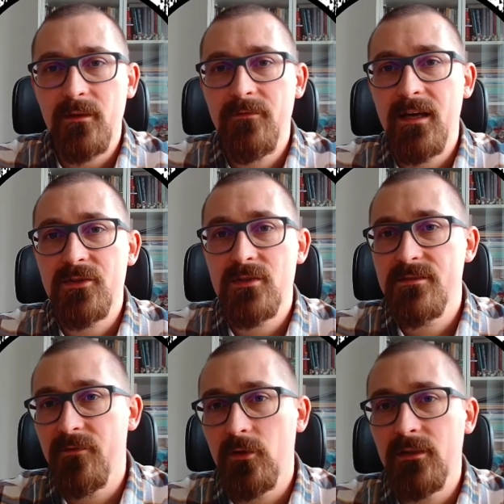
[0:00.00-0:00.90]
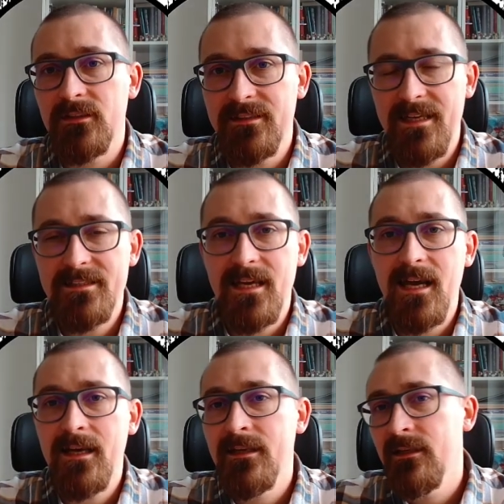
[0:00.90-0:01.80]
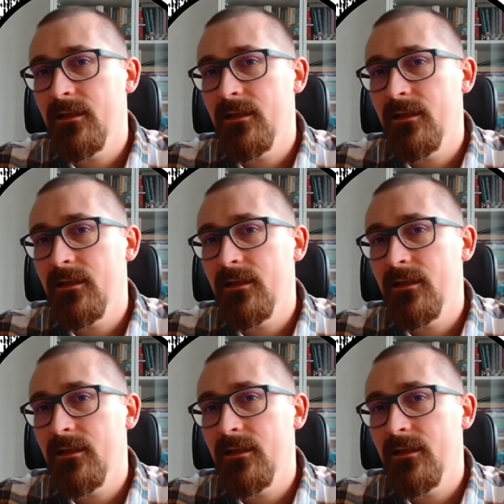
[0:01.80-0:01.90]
functions for data